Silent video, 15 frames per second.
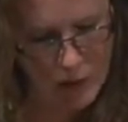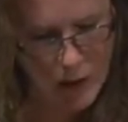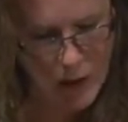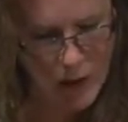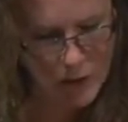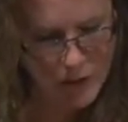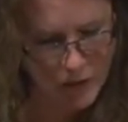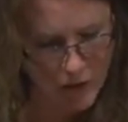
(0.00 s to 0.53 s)

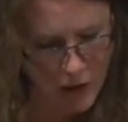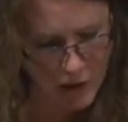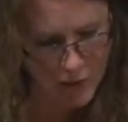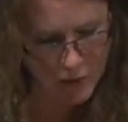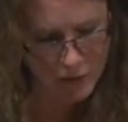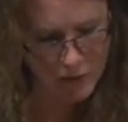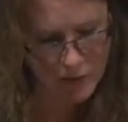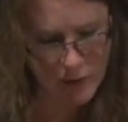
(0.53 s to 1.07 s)
Sun in
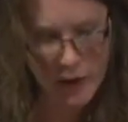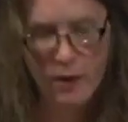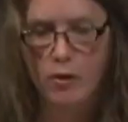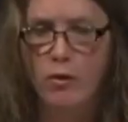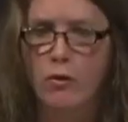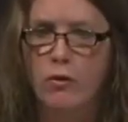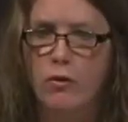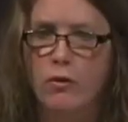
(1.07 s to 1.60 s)
the
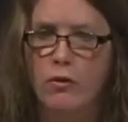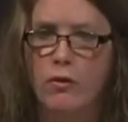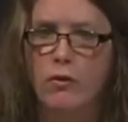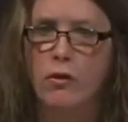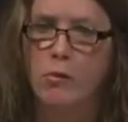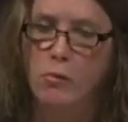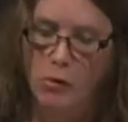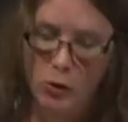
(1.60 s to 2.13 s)
cedars,
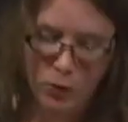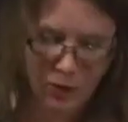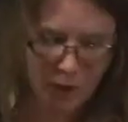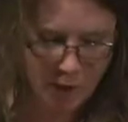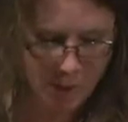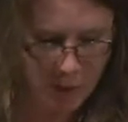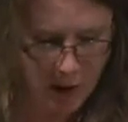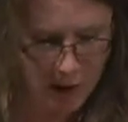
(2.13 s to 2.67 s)
the moon in
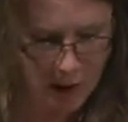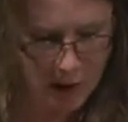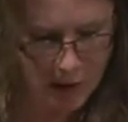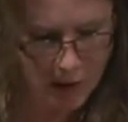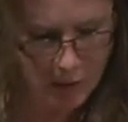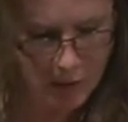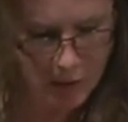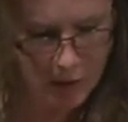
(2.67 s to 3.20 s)
the
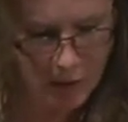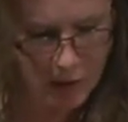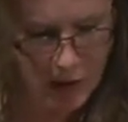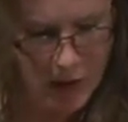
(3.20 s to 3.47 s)
pines.